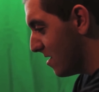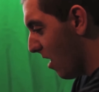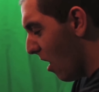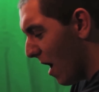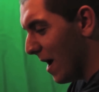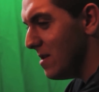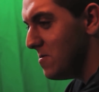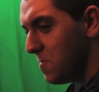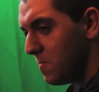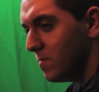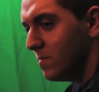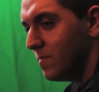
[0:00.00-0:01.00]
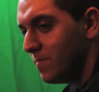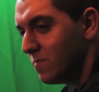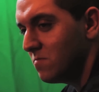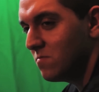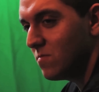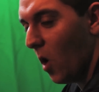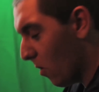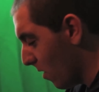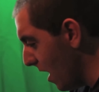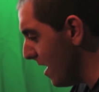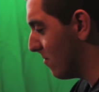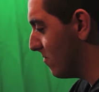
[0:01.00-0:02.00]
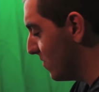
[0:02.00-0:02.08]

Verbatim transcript: All right. All right,